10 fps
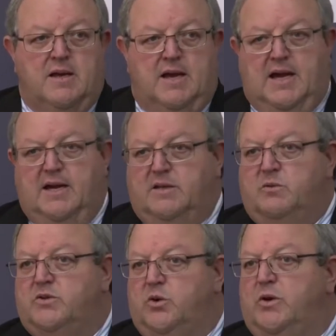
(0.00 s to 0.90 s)
there
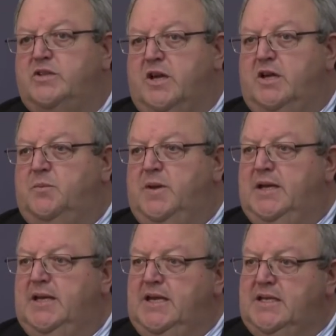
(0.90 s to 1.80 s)
was always going to be a
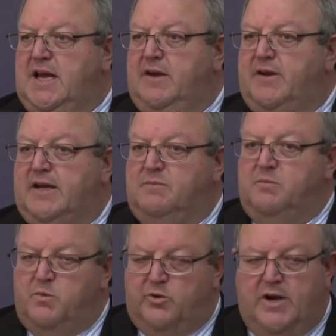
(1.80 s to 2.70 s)
need to have a
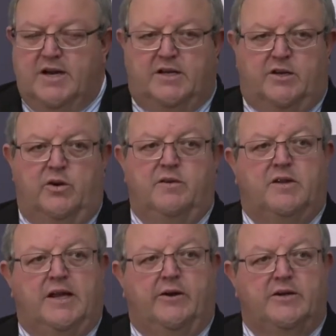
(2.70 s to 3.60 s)
greater degree of
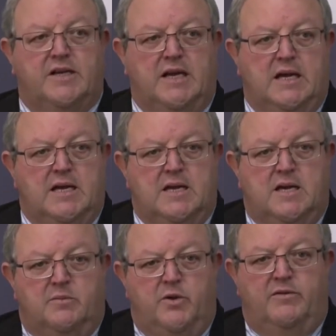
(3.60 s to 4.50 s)
clarity
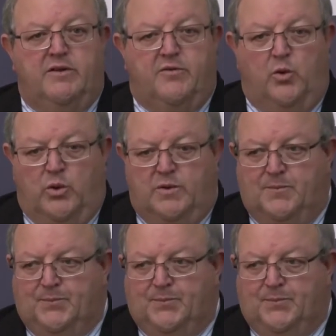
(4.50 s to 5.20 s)
moving forward.